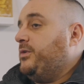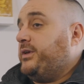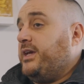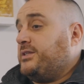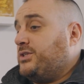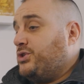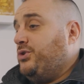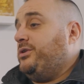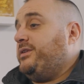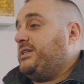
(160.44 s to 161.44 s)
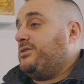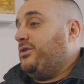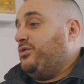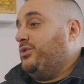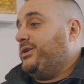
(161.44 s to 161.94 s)
So I guess the sooner they
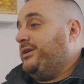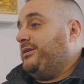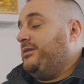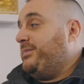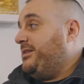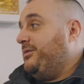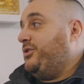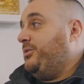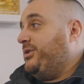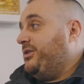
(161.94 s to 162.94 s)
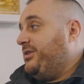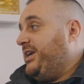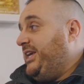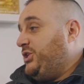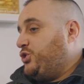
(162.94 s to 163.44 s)
start talking, the better for you, because
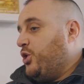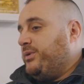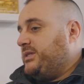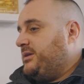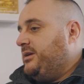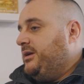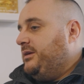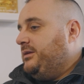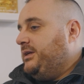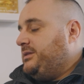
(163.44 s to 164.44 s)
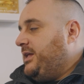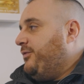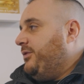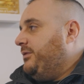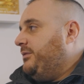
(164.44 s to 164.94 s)
each job is different.